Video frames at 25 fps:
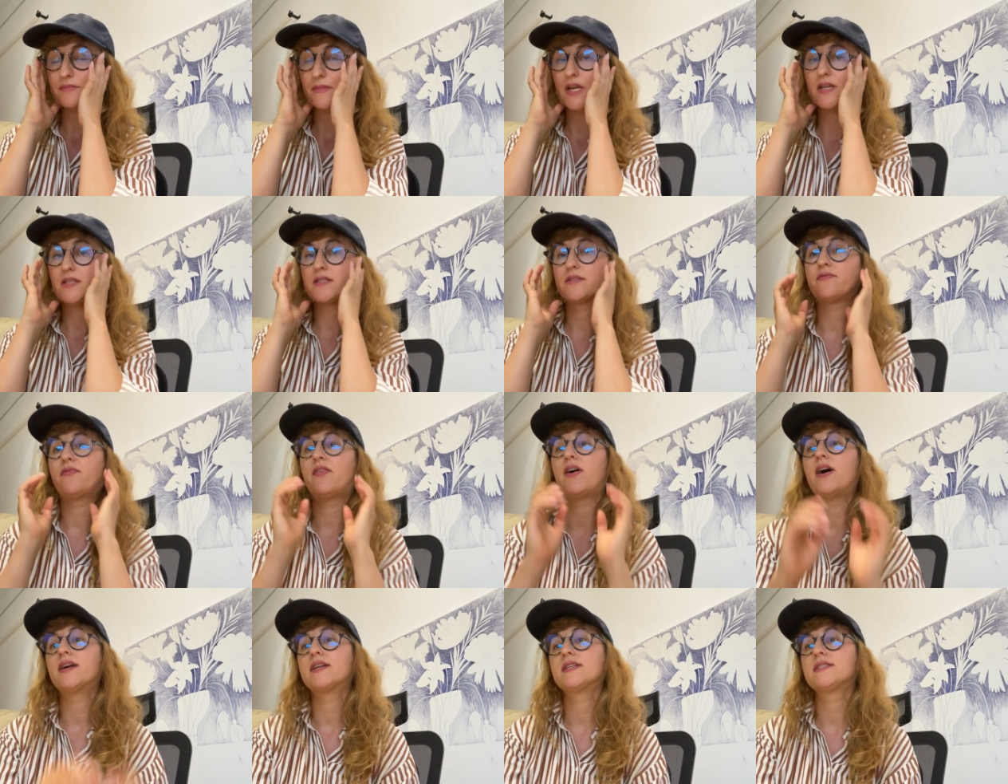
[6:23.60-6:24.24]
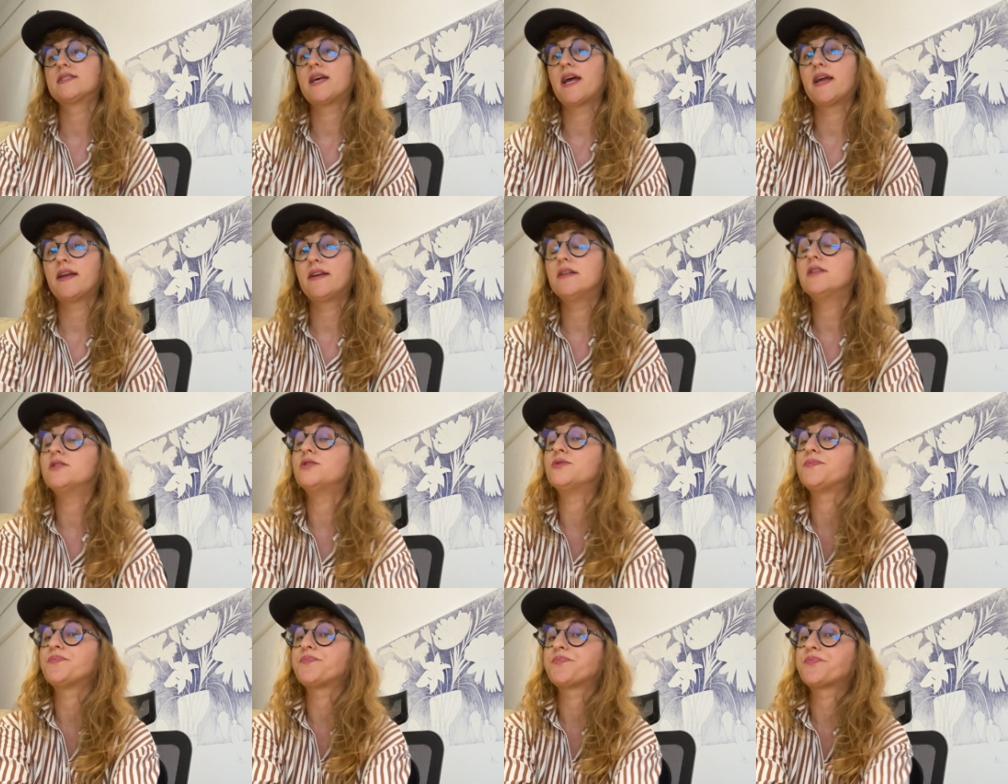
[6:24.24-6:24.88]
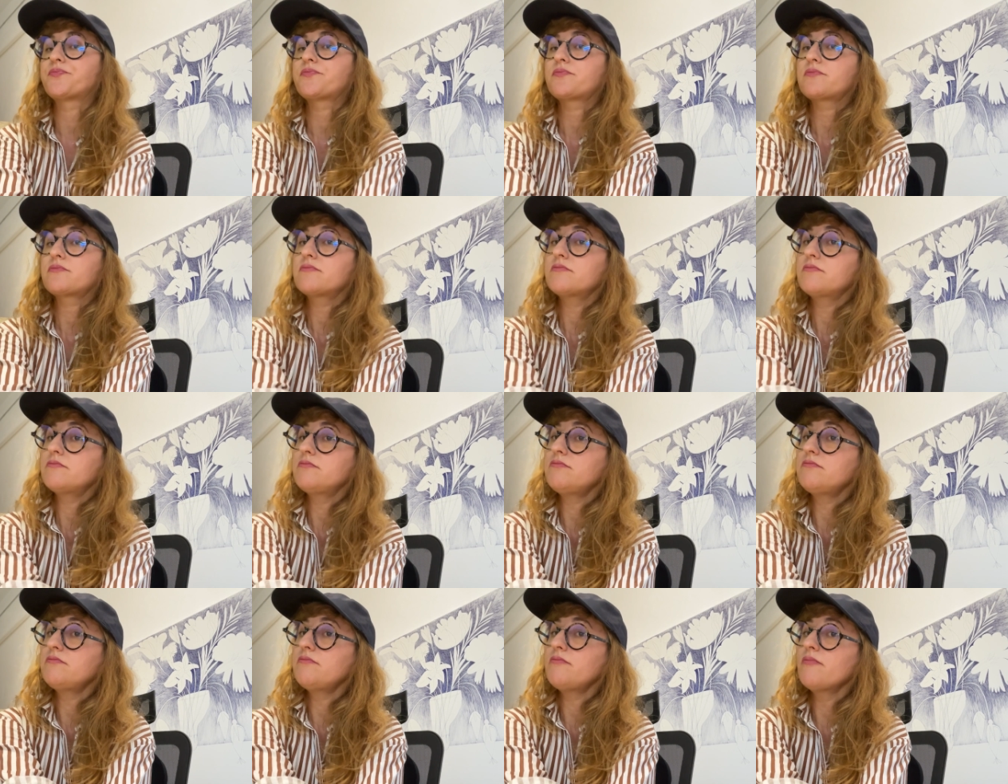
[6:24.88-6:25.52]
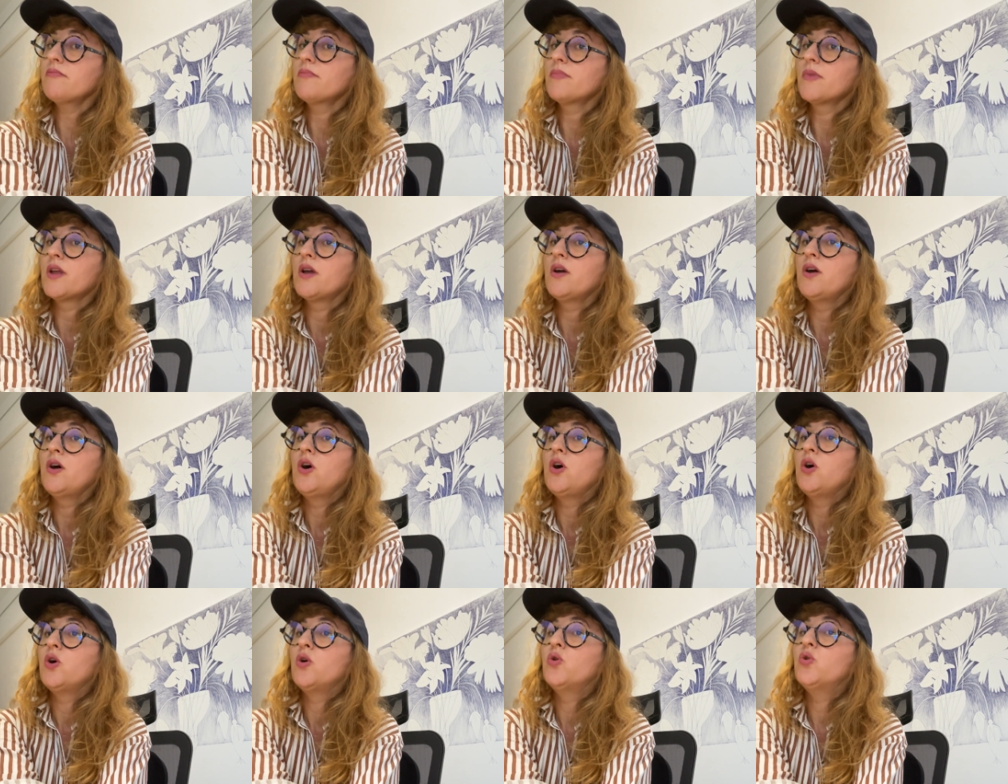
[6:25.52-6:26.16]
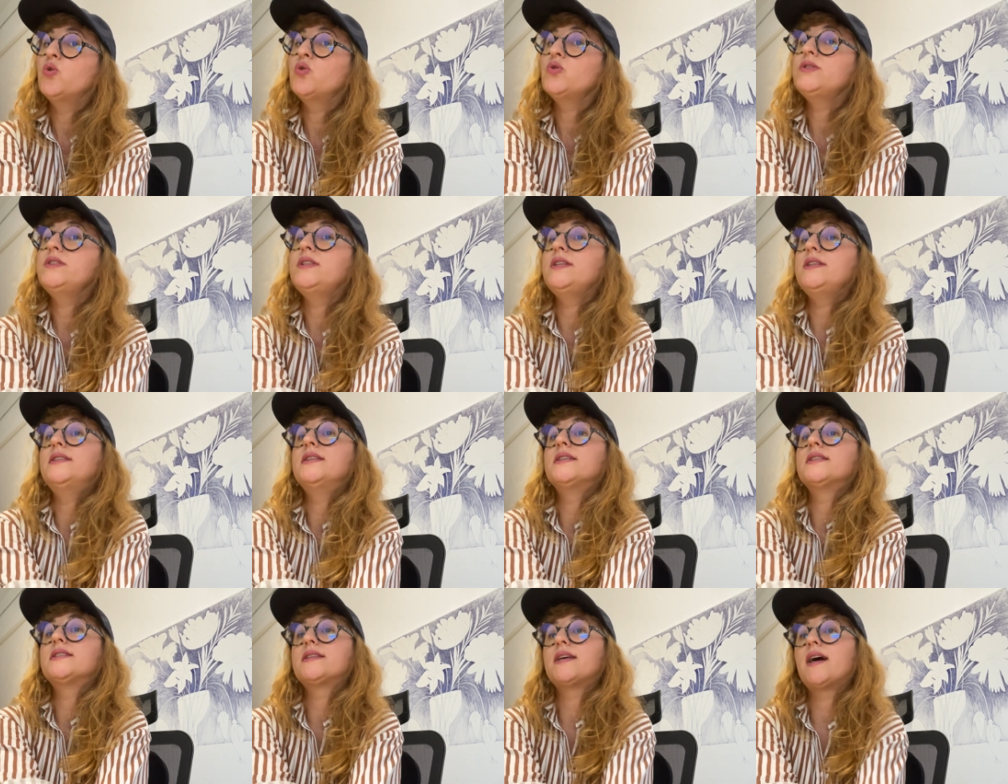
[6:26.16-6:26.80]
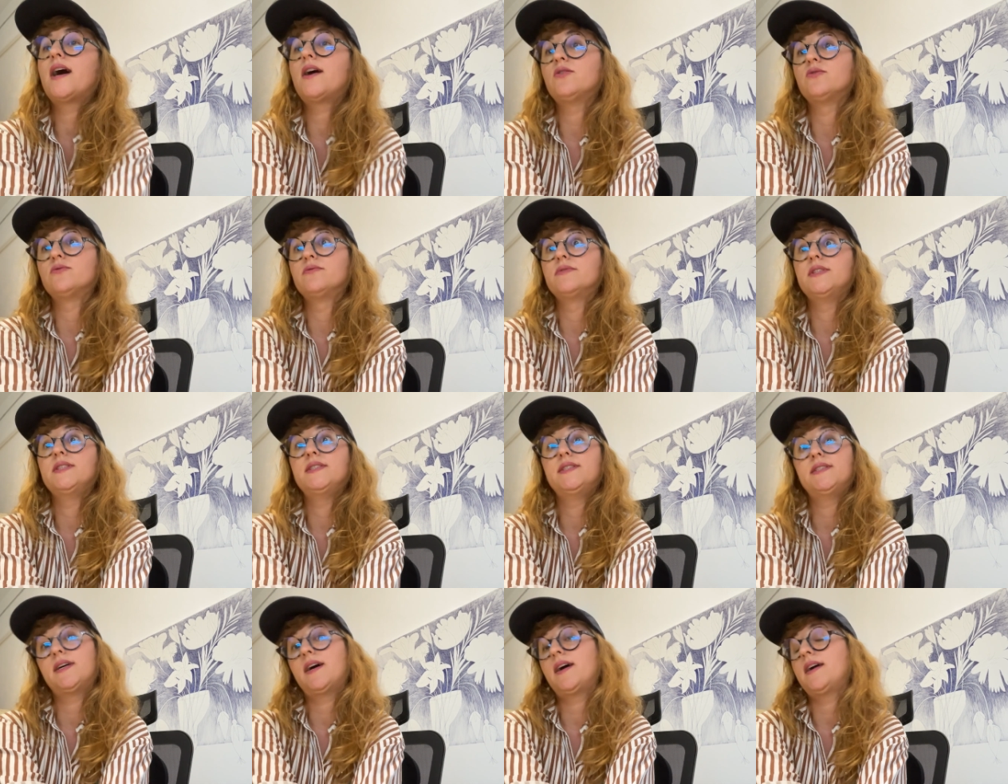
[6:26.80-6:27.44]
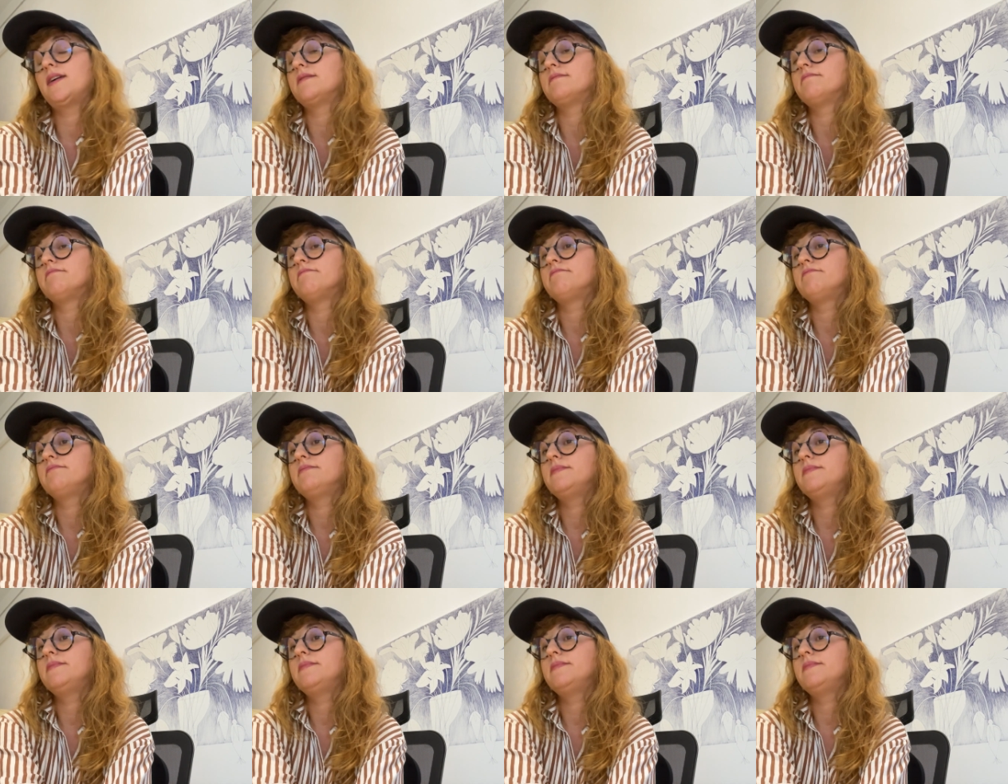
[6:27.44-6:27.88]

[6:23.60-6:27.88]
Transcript: as far as I know. Who did the sound design?